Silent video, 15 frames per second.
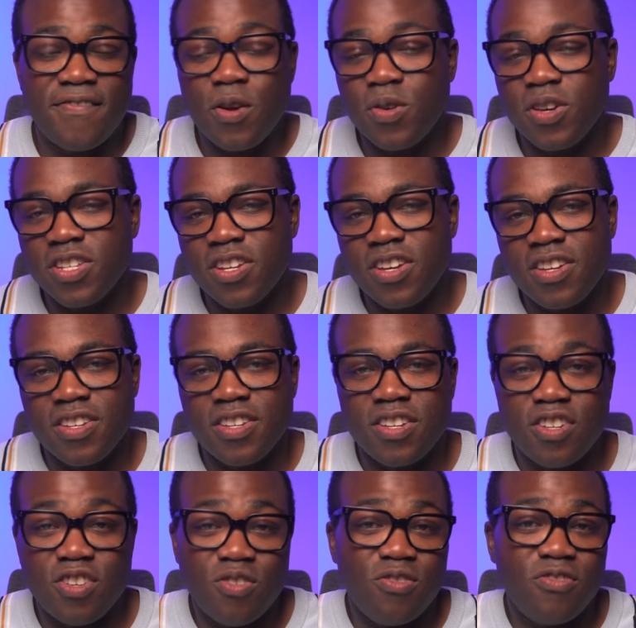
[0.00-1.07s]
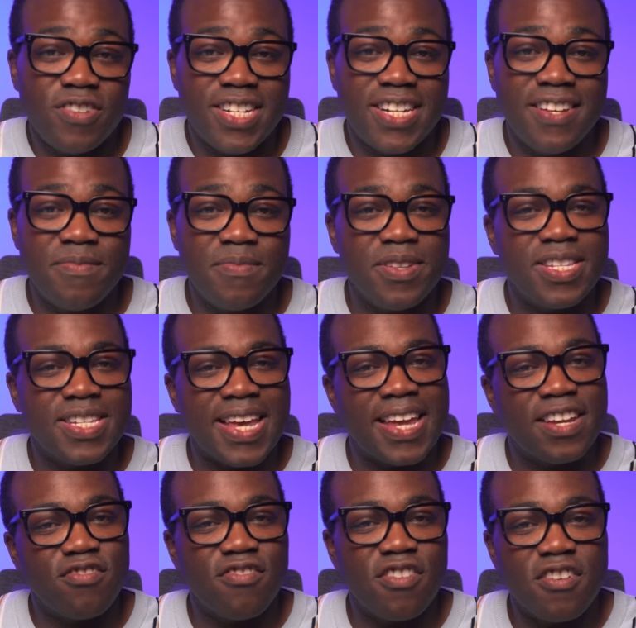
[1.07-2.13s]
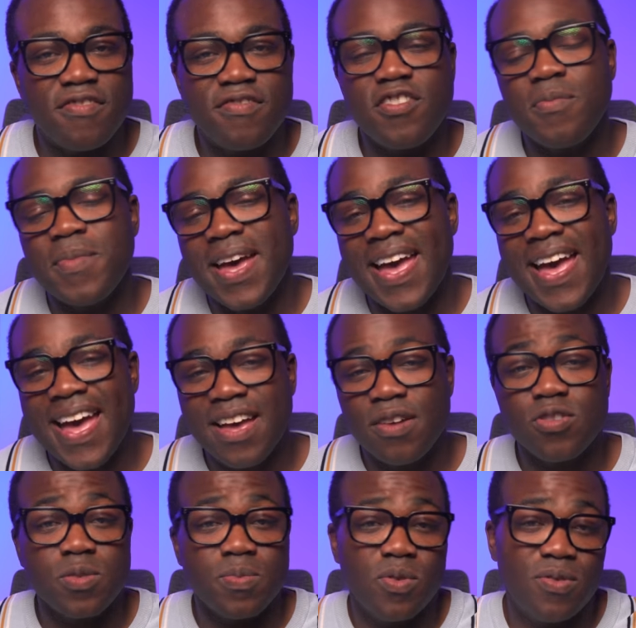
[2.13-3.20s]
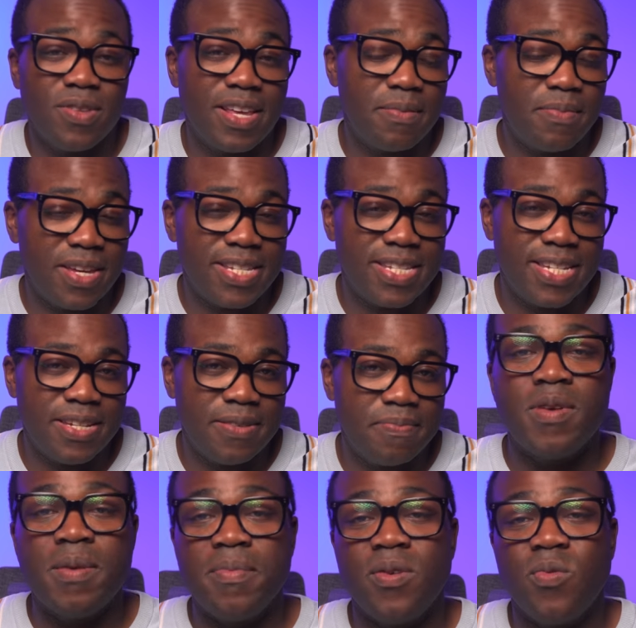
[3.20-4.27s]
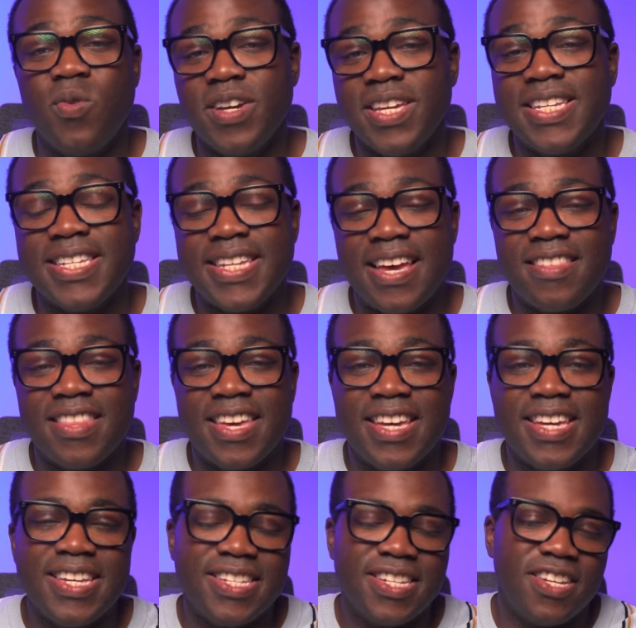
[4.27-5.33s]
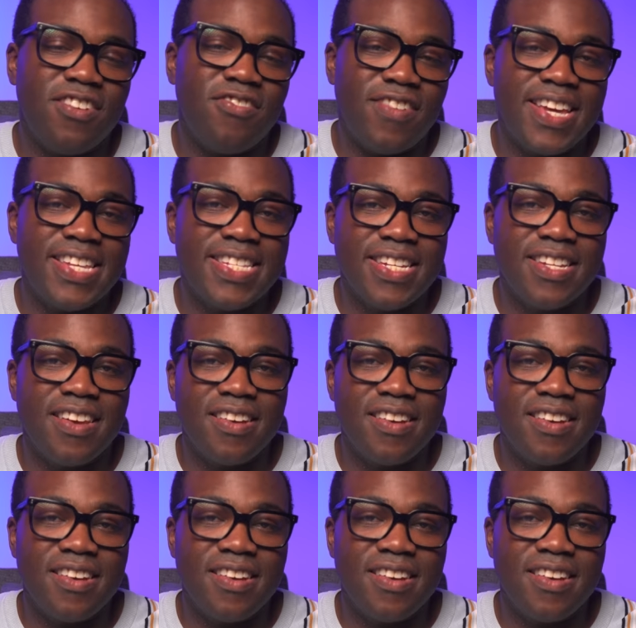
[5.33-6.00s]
Focus on your achievements and growth, no matter how small they may seem. Remember, what you see out there is curated